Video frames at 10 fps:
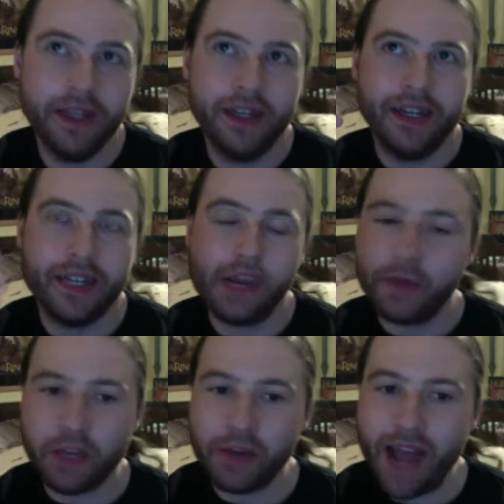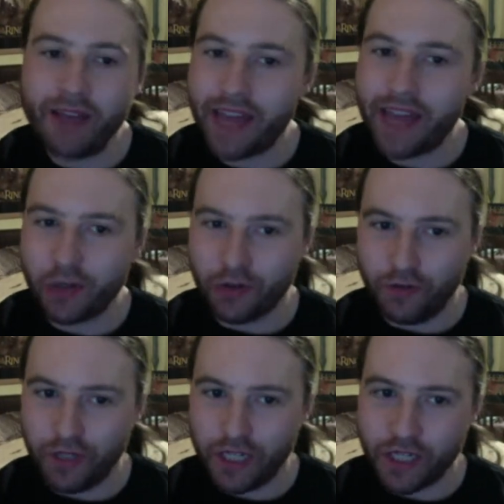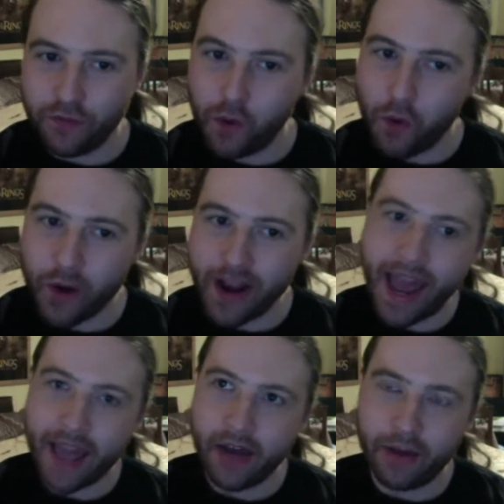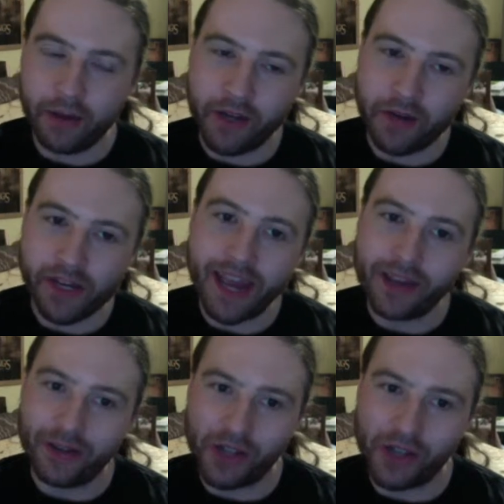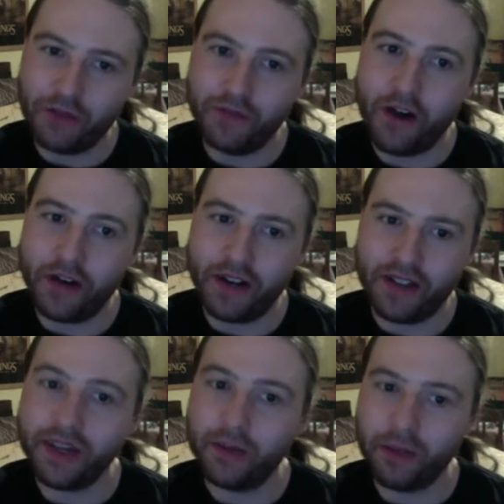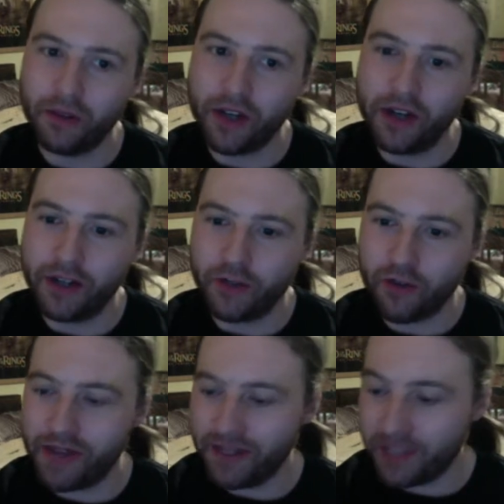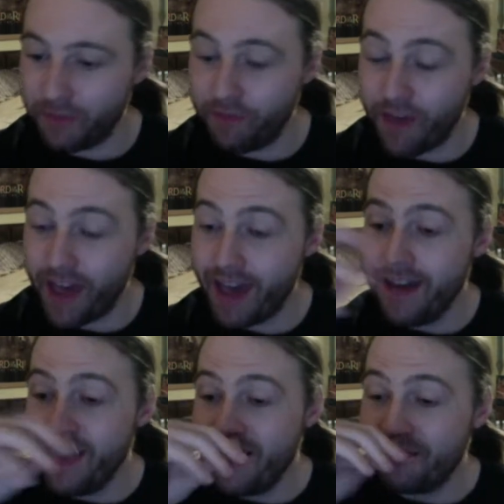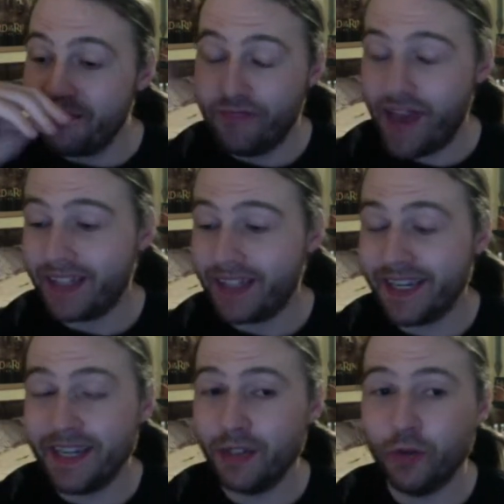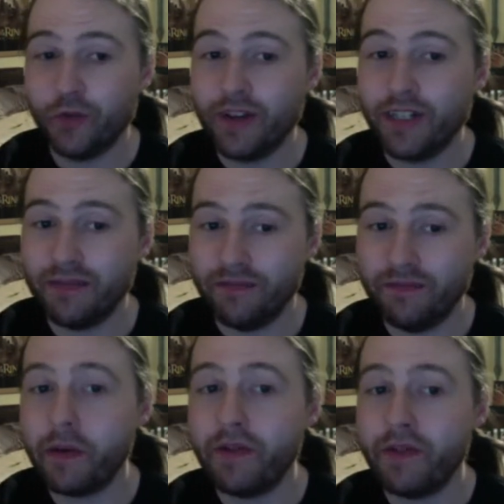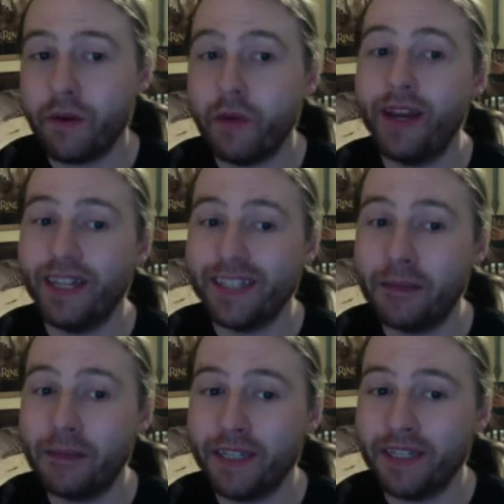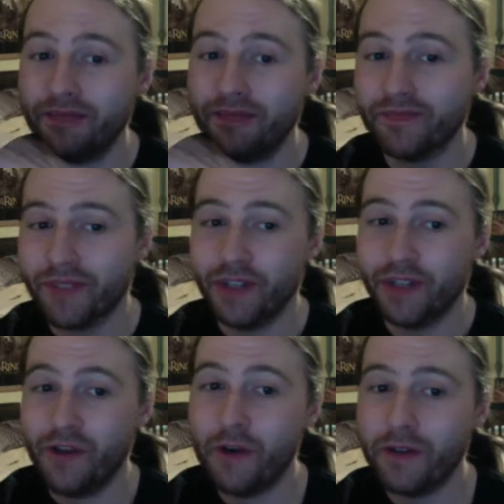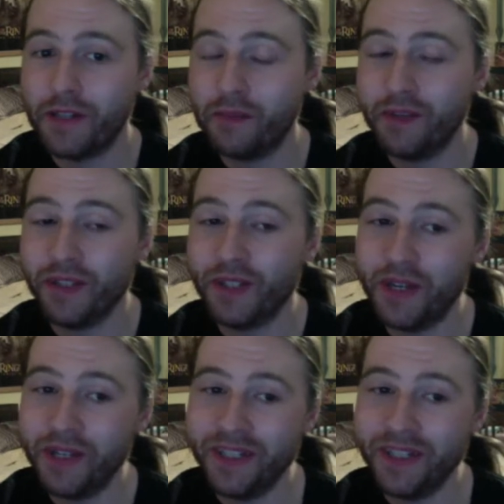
Now, we don't have the extra footage for it. AI would only get you so far, and I think it would look kind of crummy. And to be fair, that scene is already very, very well adapted as far as I'm concerned.